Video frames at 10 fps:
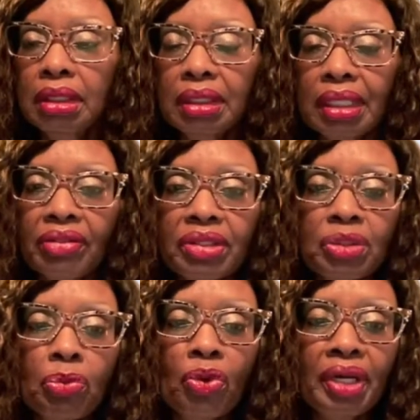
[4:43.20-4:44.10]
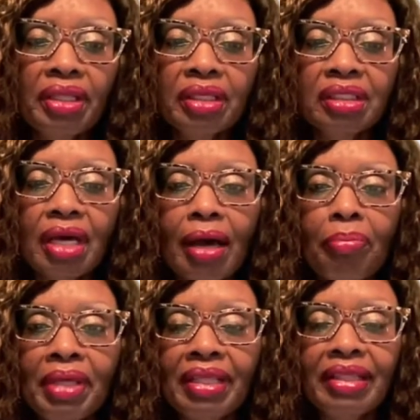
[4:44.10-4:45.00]
Now, this morning, the
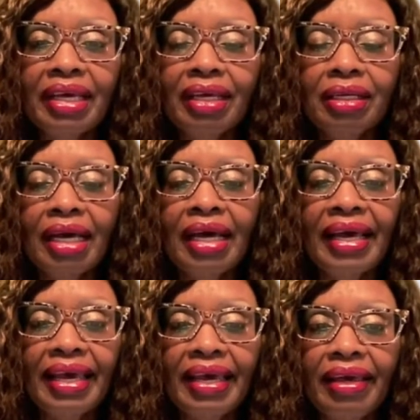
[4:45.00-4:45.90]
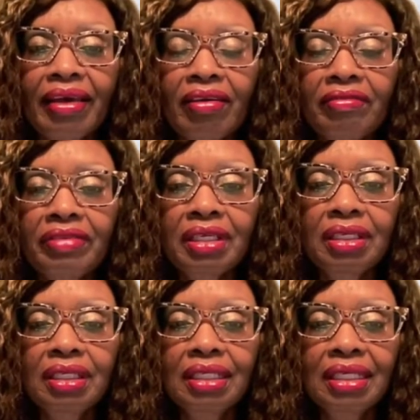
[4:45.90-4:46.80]
topic that I have,
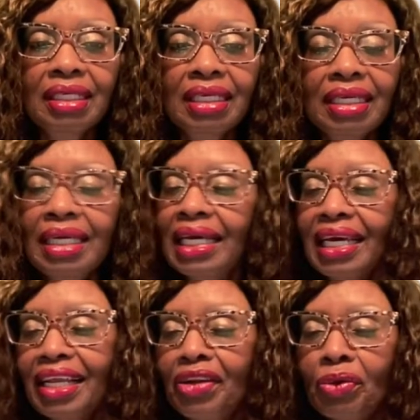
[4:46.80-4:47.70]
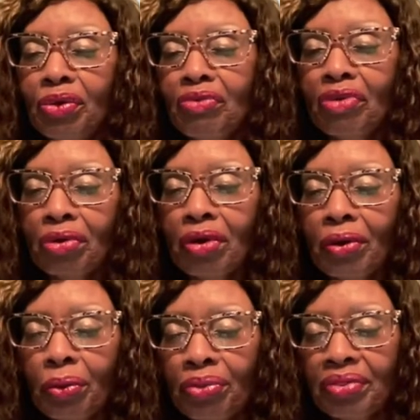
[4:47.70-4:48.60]
and I know you've
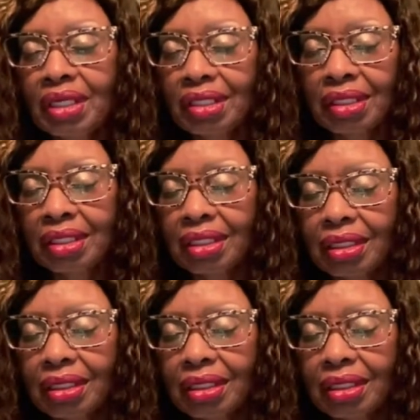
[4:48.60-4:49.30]
heard these